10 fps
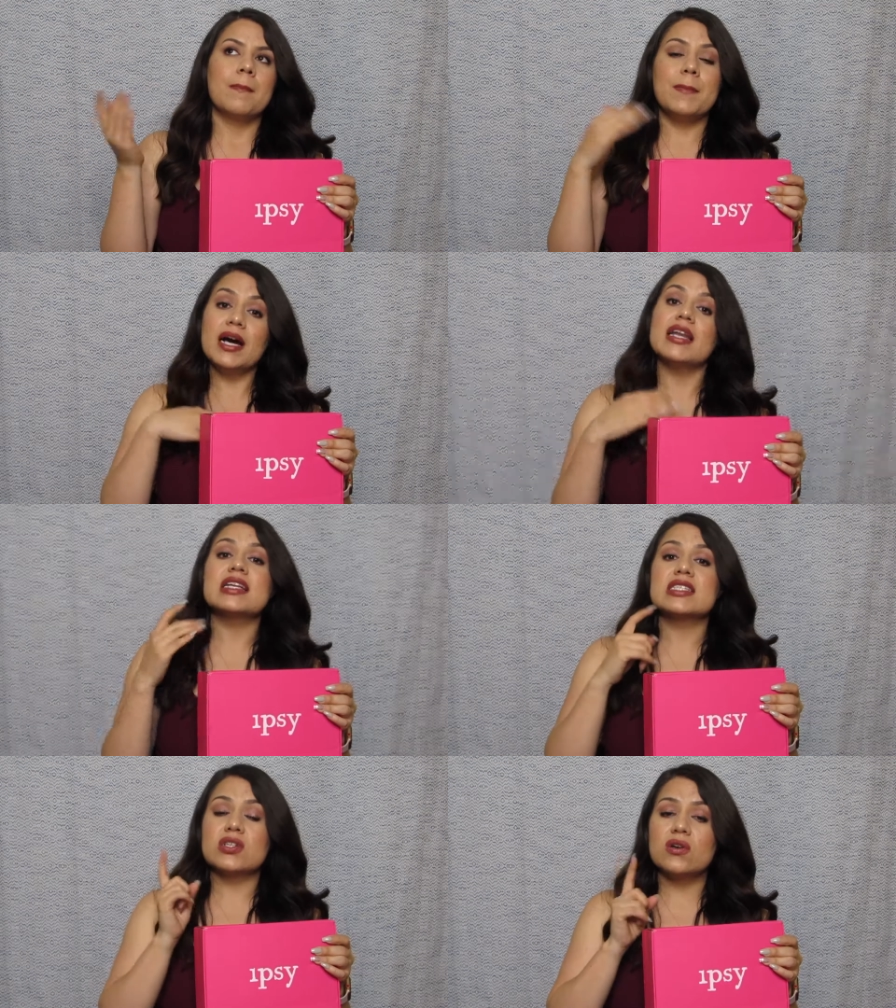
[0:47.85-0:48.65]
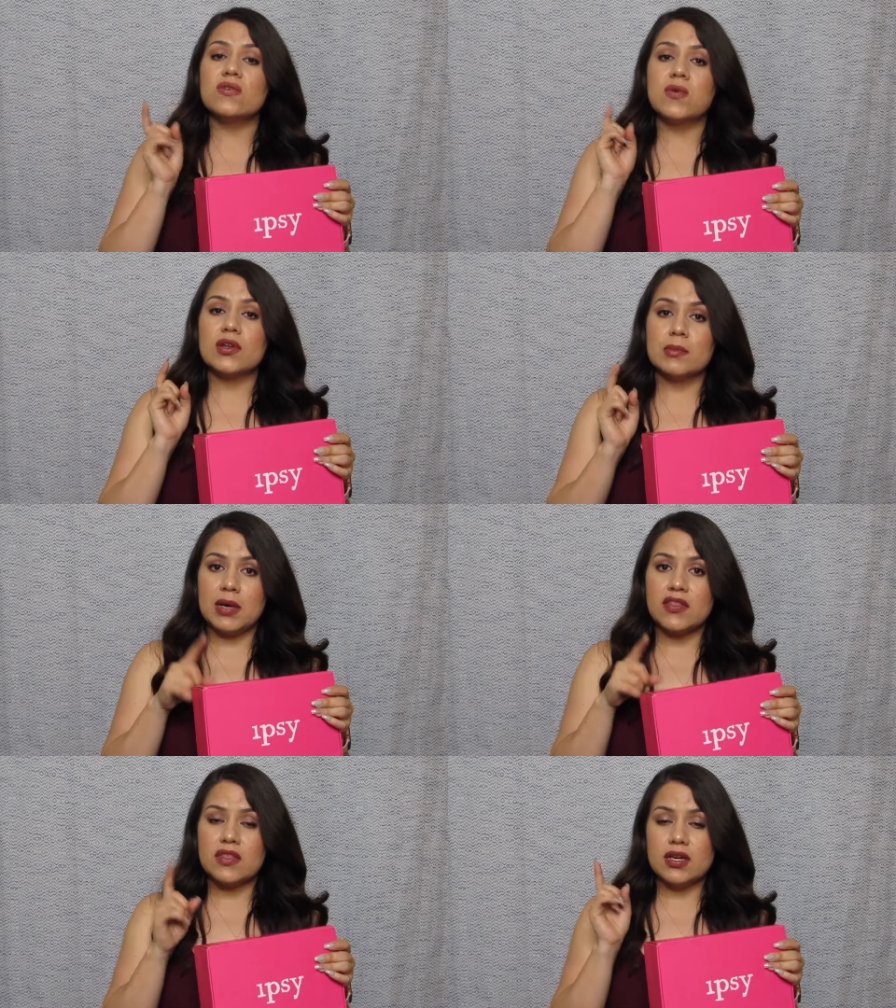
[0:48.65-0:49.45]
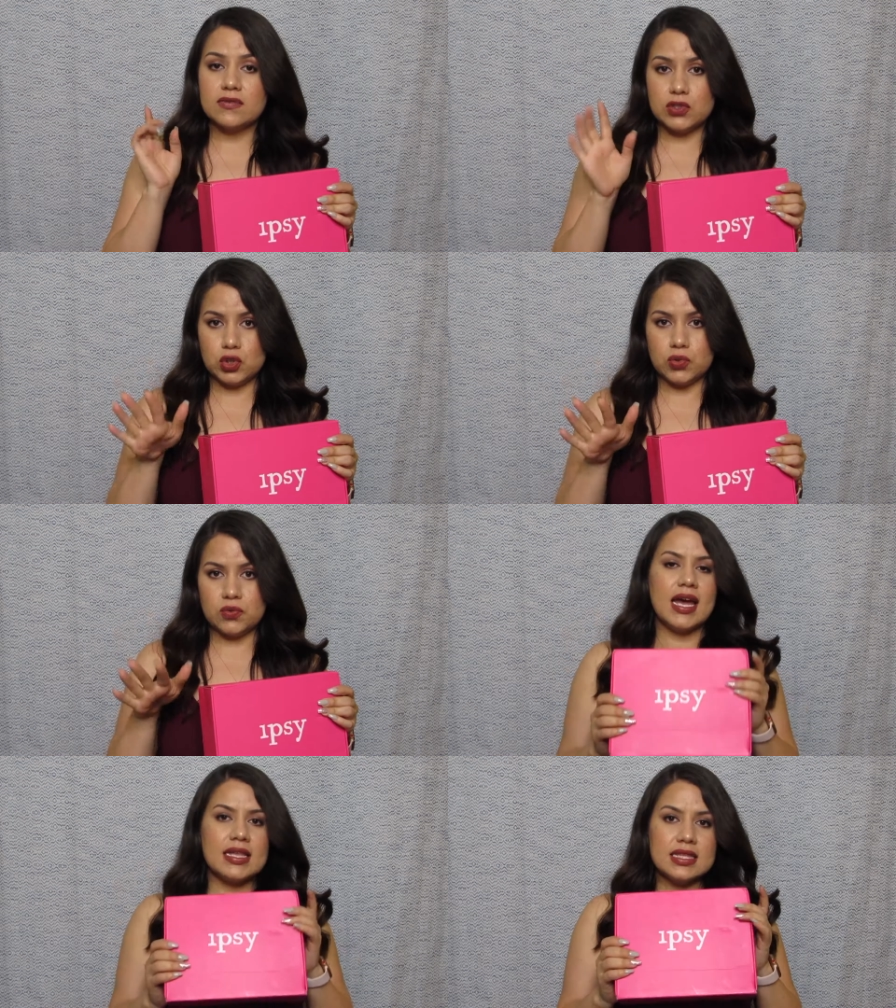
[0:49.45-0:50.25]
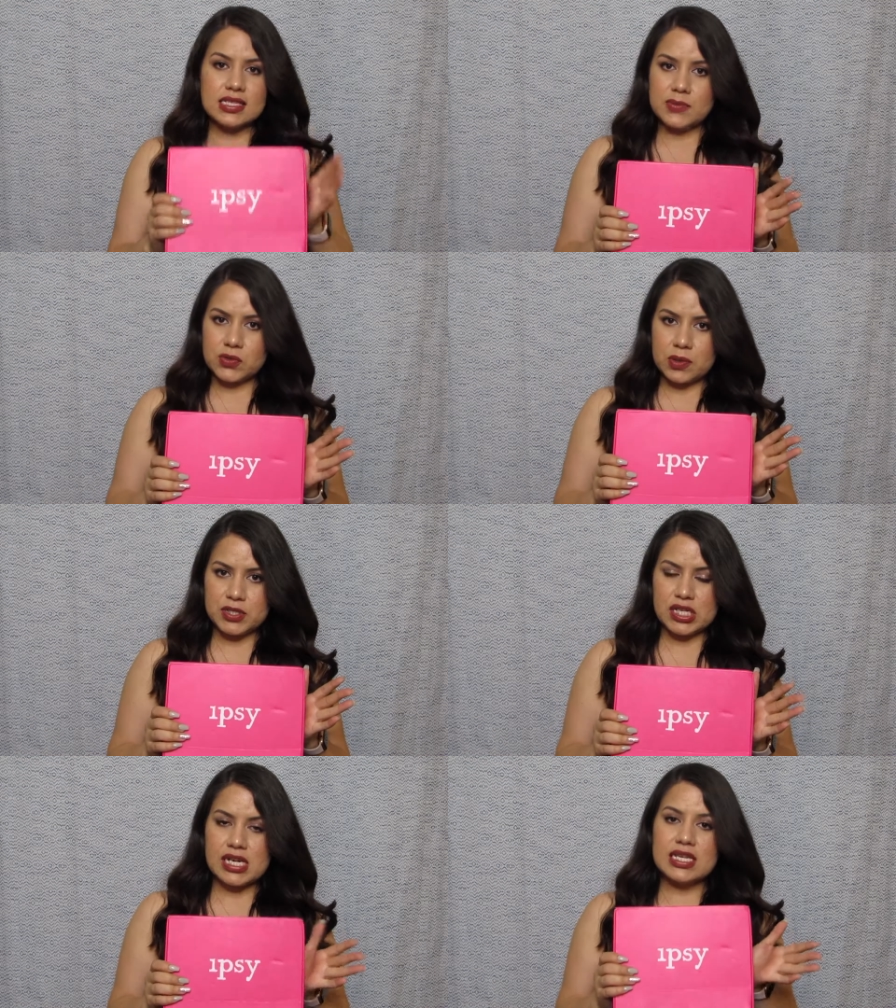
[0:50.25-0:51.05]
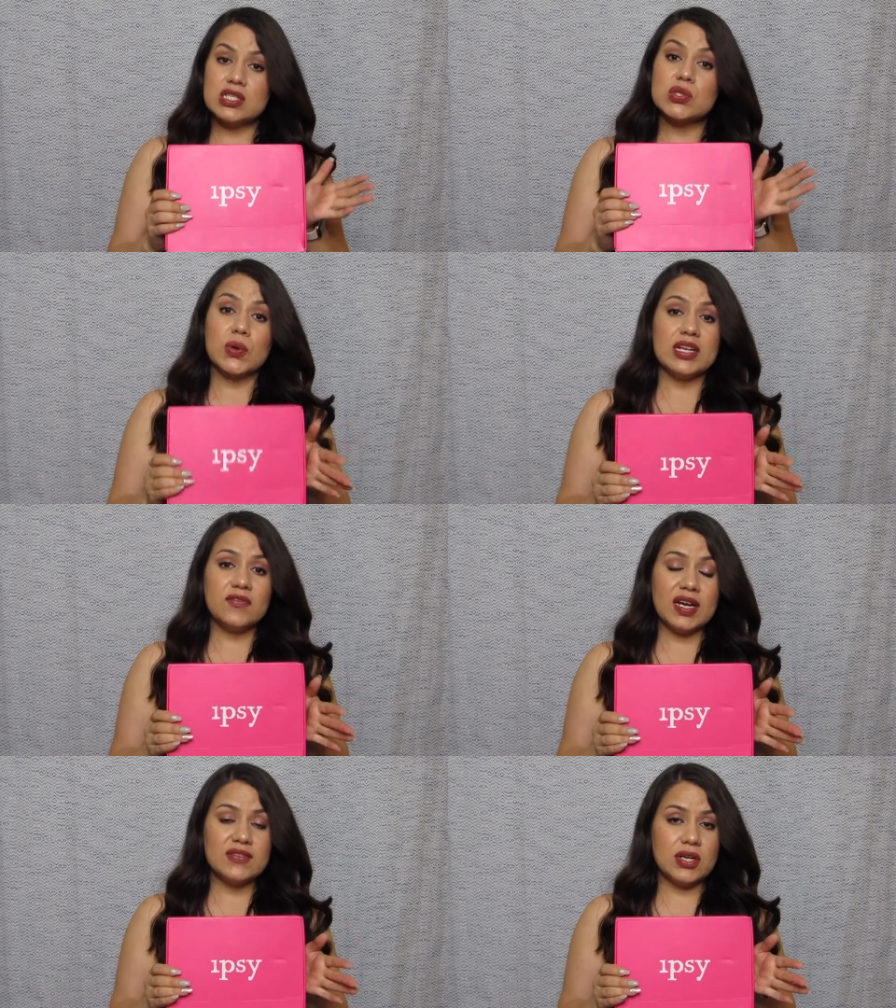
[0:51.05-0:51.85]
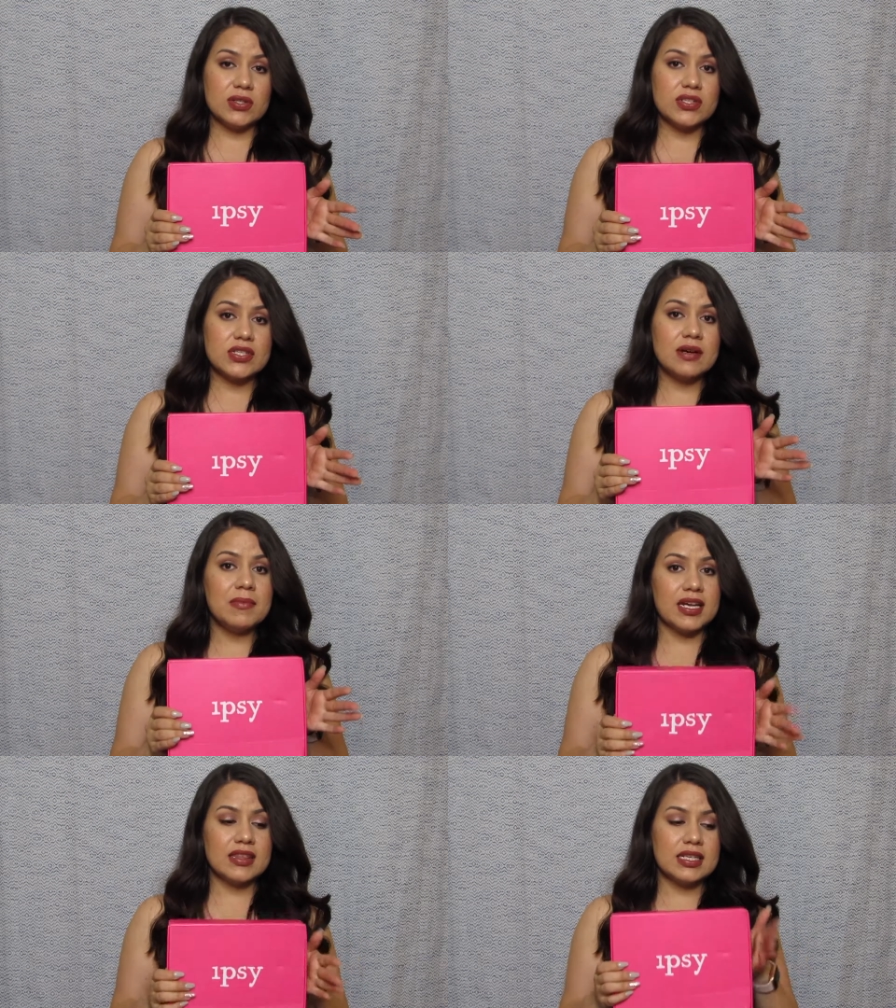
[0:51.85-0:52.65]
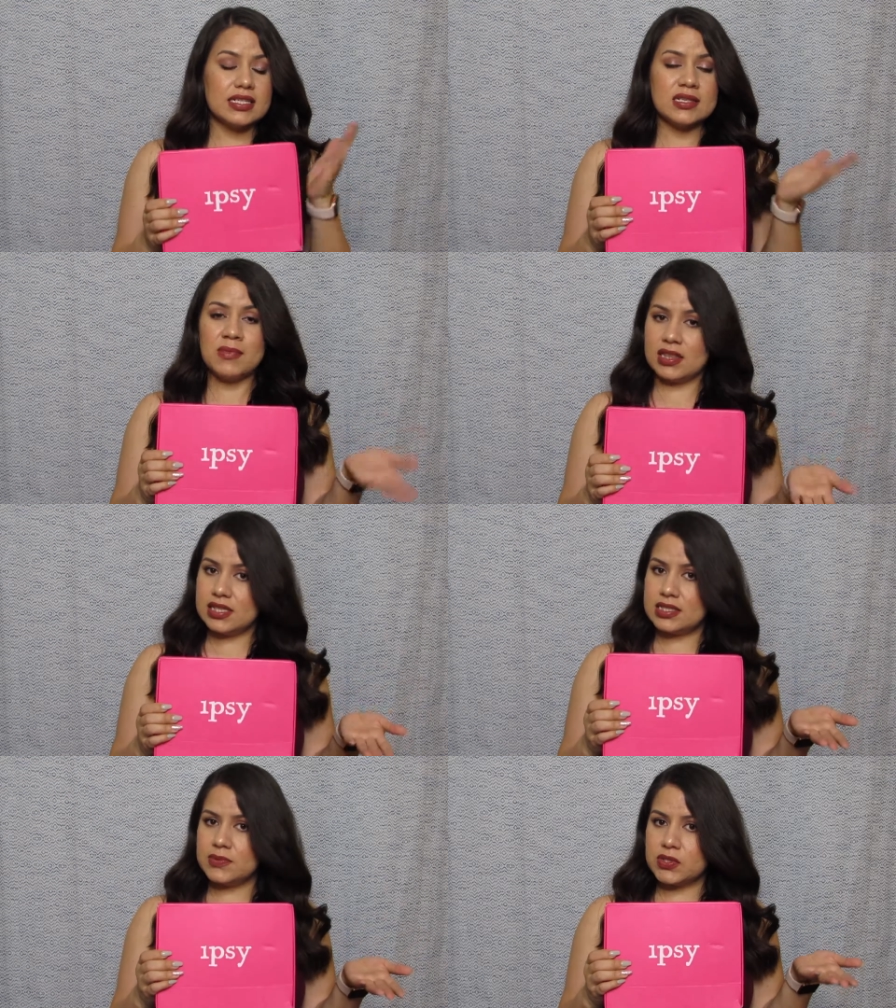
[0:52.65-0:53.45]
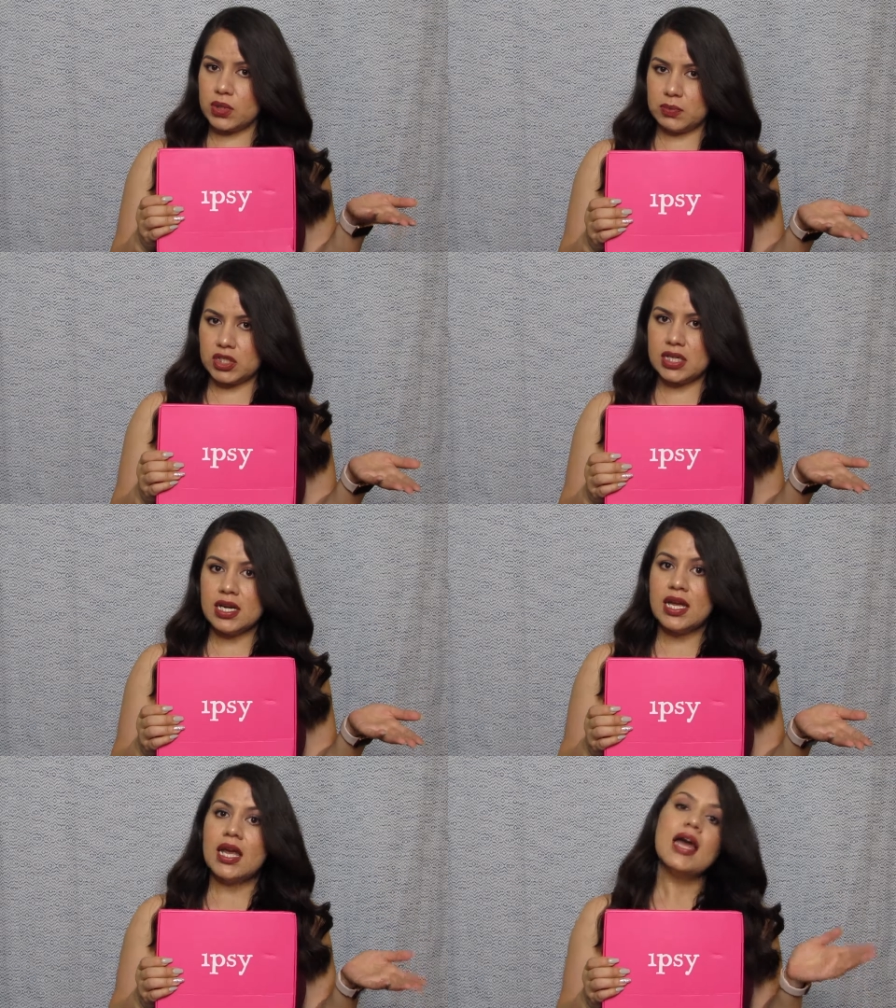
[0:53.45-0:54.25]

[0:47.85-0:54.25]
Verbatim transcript: but it's still for the month of June. And this subscription is $25 a month. It is a monthly subscription.